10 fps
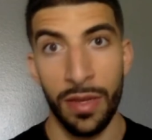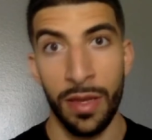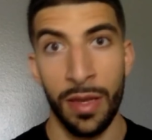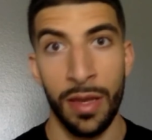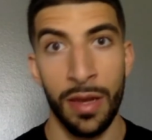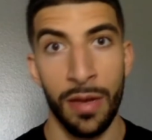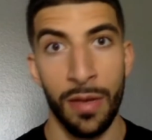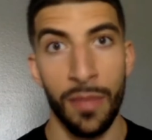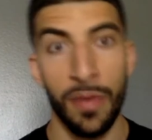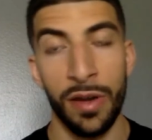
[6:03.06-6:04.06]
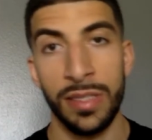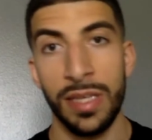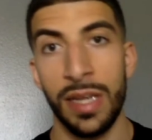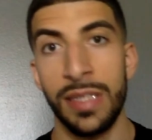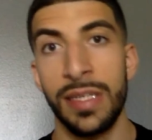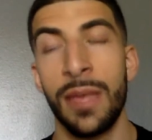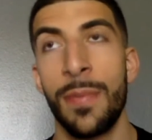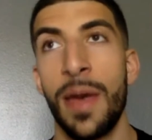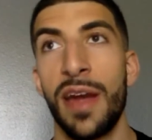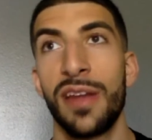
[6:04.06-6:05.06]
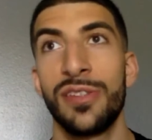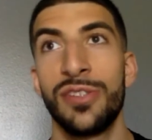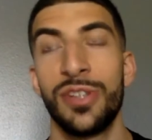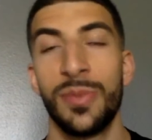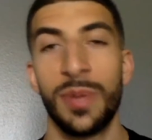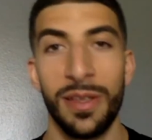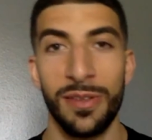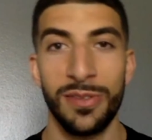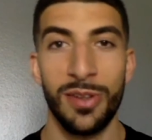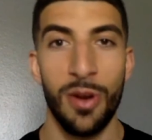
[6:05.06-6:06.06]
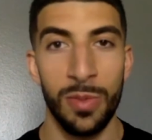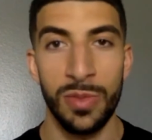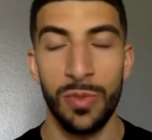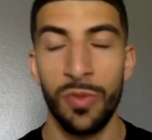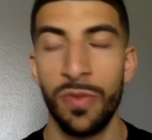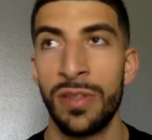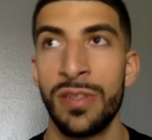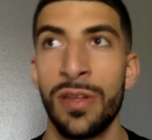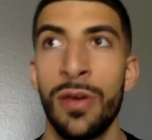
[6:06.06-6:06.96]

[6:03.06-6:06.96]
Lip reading: and I'm very excited to get back in the gym and get those carbs moving. So